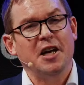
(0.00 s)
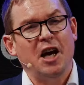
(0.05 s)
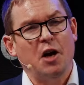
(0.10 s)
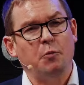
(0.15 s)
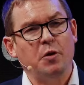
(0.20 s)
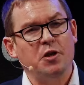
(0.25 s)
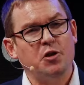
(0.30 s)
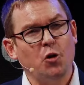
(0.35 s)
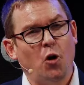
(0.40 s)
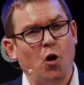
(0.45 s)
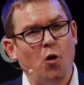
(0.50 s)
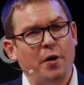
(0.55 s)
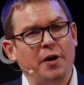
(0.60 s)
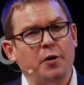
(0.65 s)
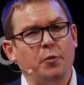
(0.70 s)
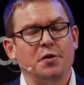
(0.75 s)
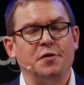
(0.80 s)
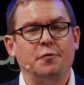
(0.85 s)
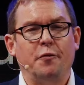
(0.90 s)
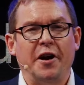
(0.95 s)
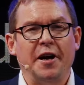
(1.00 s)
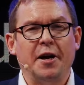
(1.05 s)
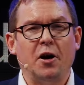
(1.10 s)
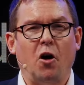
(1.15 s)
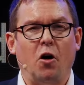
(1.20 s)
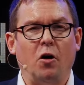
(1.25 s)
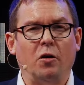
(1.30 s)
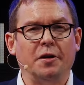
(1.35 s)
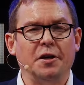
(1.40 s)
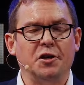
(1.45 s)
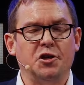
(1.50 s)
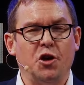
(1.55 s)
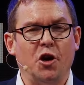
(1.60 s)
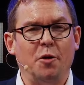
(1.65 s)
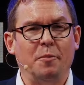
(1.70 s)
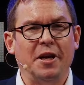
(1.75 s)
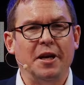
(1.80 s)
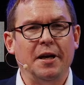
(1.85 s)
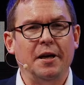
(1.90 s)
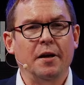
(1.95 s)
And we saw when it was very cold in
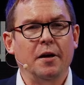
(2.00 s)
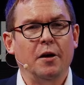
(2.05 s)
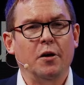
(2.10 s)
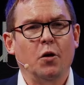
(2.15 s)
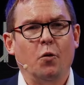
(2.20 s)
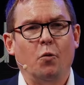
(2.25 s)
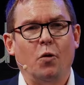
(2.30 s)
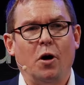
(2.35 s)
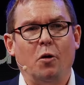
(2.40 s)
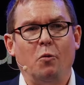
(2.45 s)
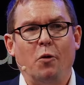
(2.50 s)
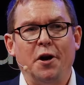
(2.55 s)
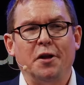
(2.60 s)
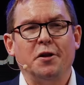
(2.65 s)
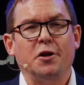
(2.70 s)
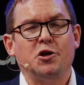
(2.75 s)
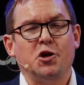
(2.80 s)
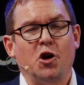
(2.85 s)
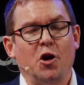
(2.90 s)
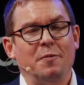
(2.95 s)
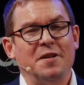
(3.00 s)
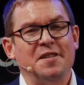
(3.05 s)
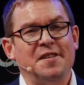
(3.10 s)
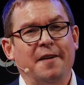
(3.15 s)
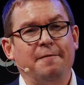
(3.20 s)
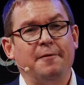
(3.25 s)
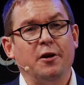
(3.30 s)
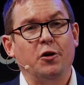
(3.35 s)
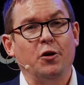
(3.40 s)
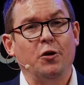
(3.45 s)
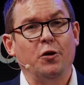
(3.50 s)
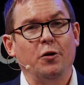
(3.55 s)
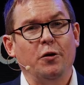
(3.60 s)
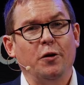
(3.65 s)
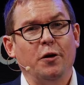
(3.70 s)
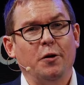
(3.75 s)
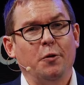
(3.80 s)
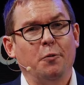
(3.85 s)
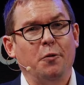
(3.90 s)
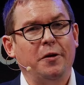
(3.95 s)
Germany, well, what did the Germans have to do?
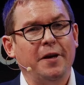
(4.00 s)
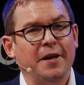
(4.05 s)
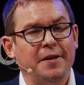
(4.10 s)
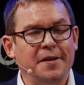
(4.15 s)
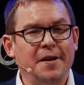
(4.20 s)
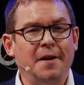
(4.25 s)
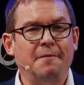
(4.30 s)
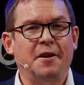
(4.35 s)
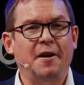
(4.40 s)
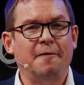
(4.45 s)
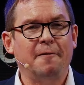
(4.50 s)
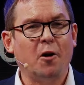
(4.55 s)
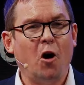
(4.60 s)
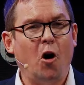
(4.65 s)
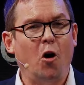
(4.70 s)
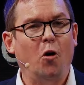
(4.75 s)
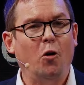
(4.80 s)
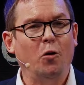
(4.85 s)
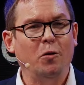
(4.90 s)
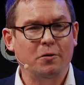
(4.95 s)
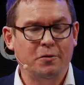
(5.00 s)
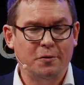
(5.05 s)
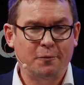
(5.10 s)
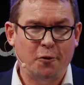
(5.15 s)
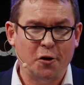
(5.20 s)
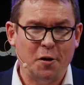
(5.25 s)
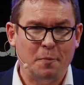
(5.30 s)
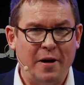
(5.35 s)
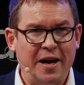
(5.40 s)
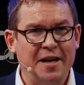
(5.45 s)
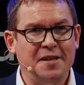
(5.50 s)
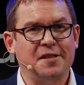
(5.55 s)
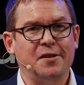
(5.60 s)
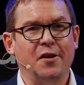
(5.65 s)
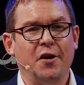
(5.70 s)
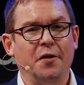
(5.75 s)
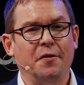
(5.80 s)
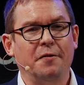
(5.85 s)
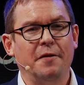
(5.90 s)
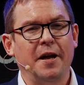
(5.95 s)
Well, they didn't have enough coal for the base
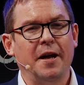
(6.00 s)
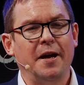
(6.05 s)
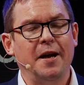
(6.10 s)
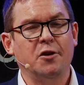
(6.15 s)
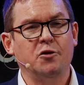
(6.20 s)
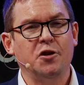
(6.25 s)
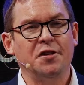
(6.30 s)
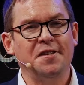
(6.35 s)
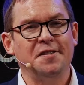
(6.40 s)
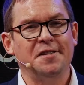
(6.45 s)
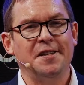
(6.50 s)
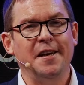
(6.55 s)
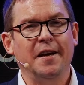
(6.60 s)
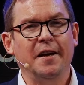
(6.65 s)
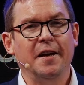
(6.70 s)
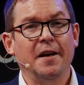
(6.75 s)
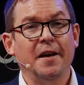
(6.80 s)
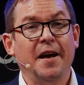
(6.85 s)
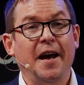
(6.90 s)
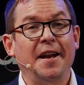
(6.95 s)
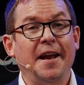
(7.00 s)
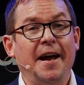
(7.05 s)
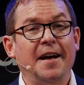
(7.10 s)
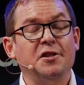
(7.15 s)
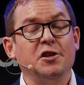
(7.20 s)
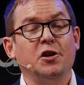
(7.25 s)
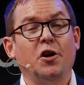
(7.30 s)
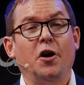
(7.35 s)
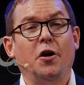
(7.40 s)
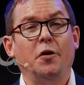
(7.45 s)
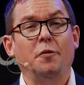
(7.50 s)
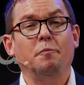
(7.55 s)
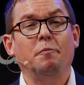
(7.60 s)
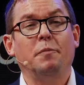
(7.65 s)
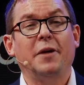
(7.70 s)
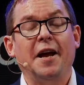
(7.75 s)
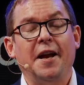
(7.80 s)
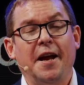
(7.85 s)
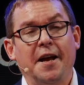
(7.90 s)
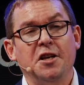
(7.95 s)
load of their electricity, and they had to go and
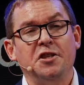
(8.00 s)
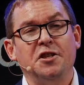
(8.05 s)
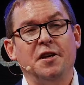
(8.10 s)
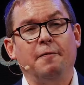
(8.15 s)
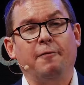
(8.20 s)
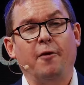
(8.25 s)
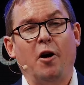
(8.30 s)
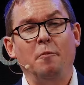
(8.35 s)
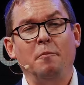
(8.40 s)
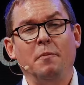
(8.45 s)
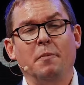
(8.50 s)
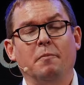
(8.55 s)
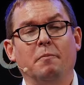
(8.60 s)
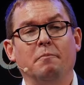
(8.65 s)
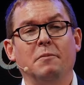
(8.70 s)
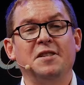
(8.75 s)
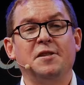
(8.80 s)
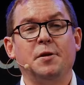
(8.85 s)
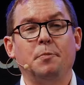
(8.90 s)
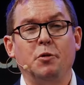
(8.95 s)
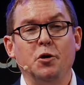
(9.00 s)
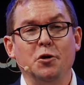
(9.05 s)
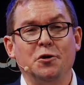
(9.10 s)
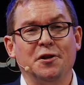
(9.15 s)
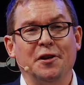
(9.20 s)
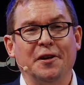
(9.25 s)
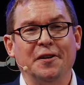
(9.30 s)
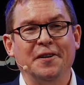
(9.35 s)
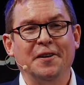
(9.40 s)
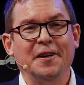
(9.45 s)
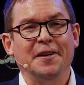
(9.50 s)
get energy from Mr. Putin.